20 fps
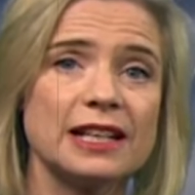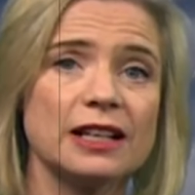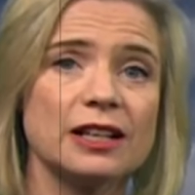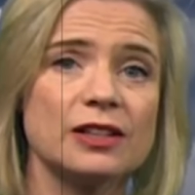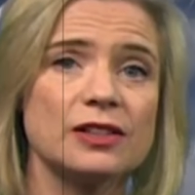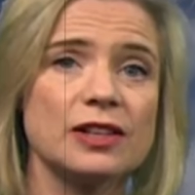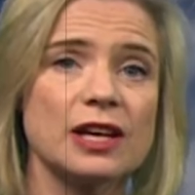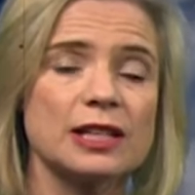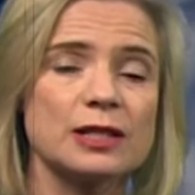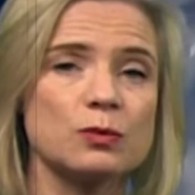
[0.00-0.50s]

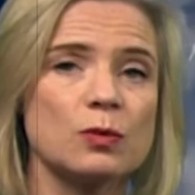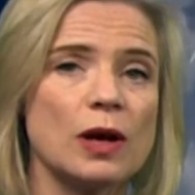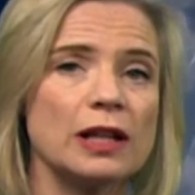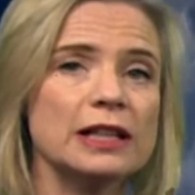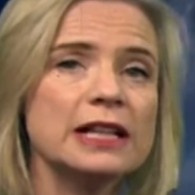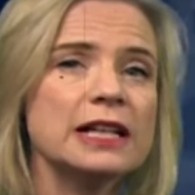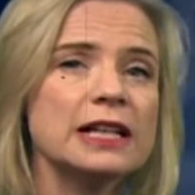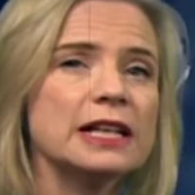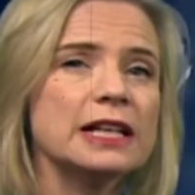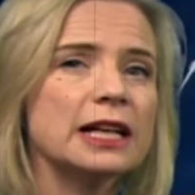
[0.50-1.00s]
England as
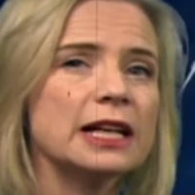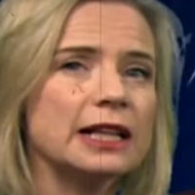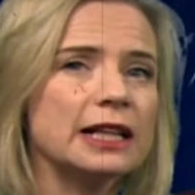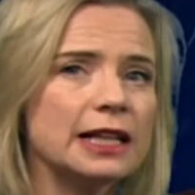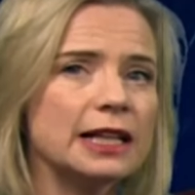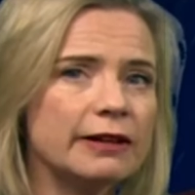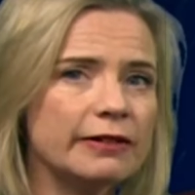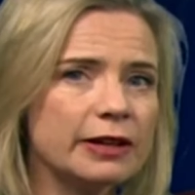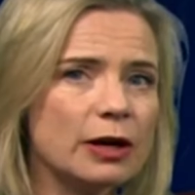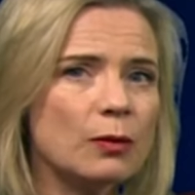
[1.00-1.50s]
well,
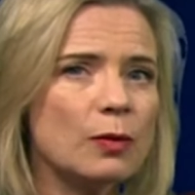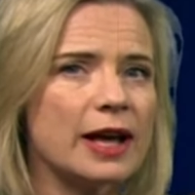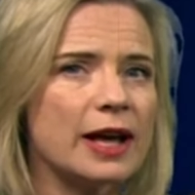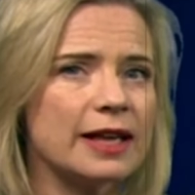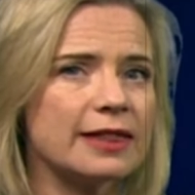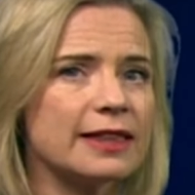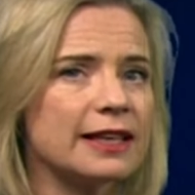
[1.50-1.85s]
clearing away,